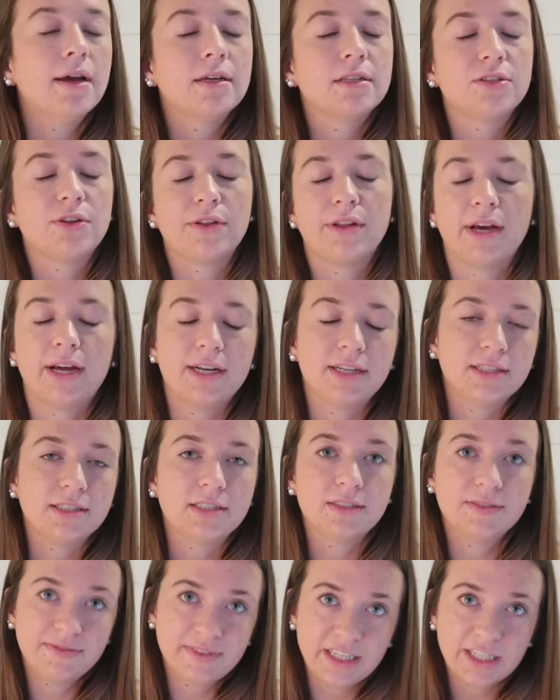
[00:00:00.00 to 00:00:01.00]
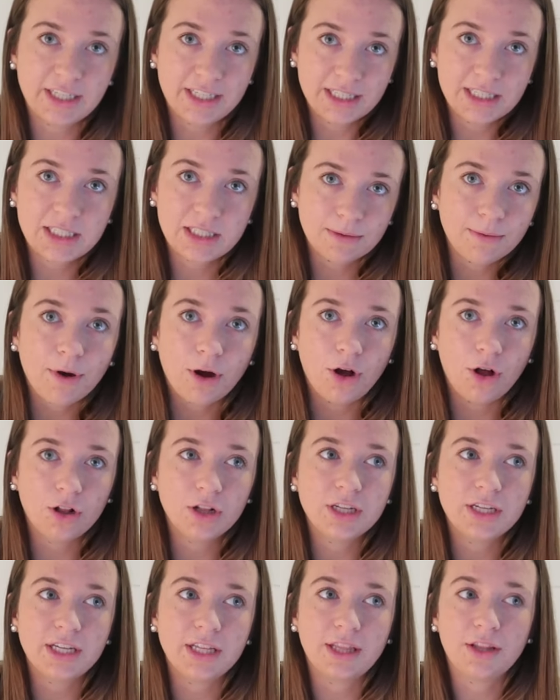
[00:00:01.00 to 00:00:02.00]
So that is very
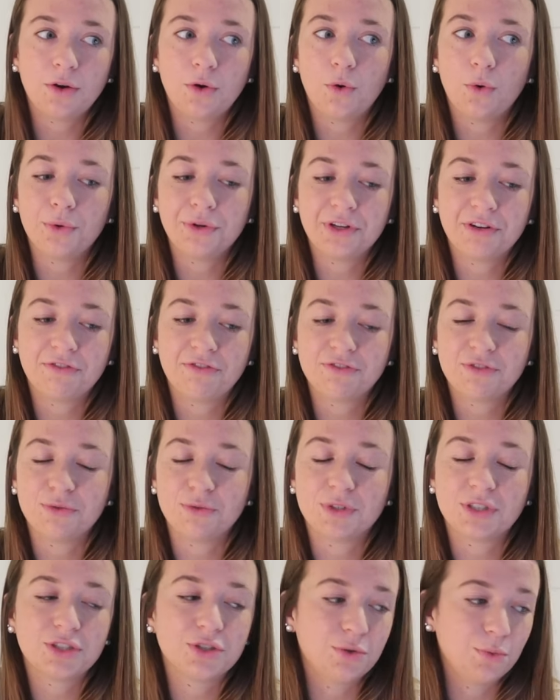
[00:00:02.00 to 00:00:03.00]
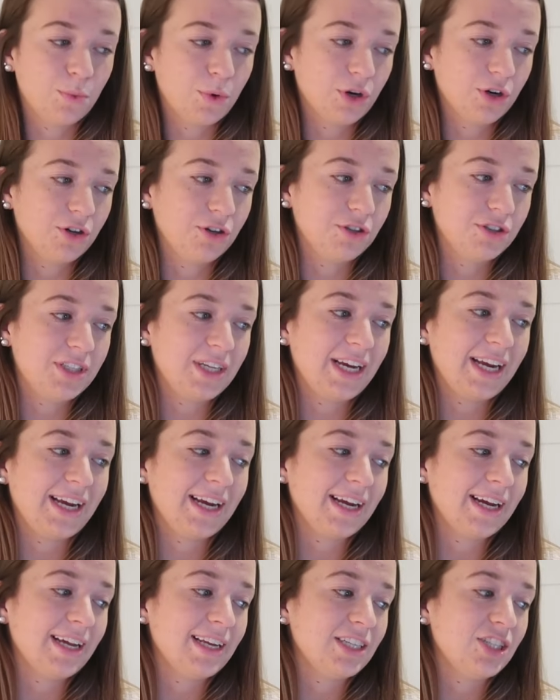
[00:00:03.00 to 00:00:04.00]
small in the whole influencer world.
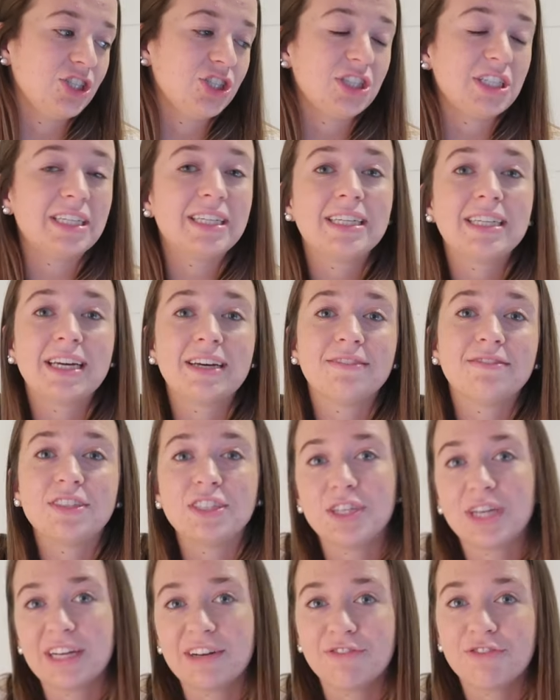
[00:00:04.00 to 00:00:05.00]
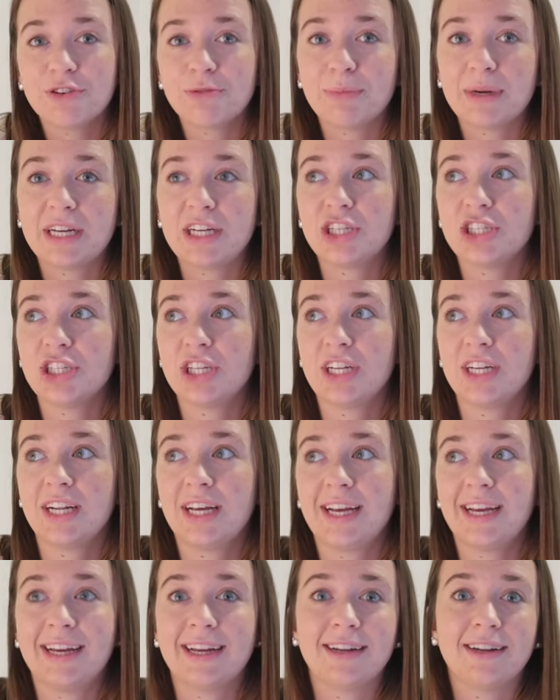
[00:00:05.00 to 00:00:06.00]
And she gives you information
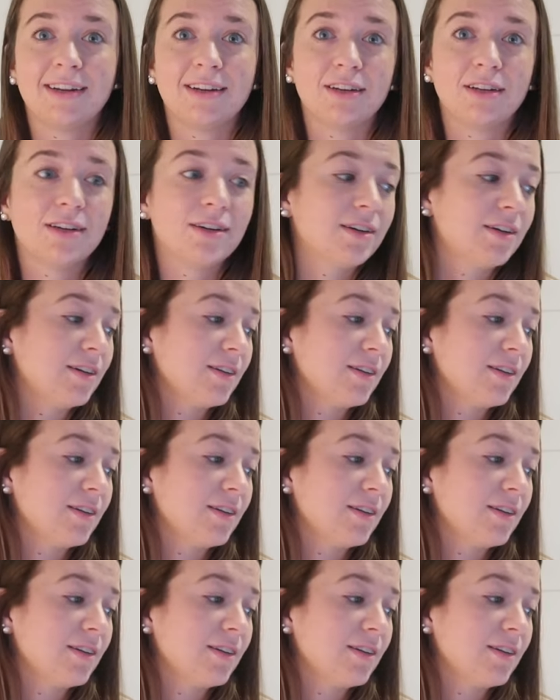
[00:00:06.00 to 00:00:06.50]
and